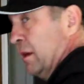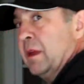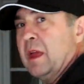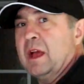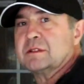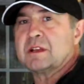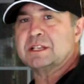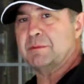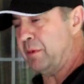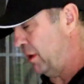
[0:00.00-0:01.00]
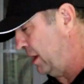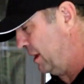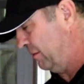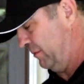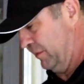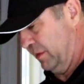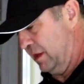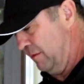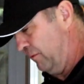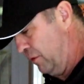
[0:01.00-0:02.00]
Yeah, so that's about it.
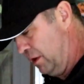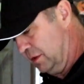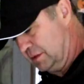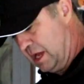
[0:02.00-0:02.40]
Tin foil is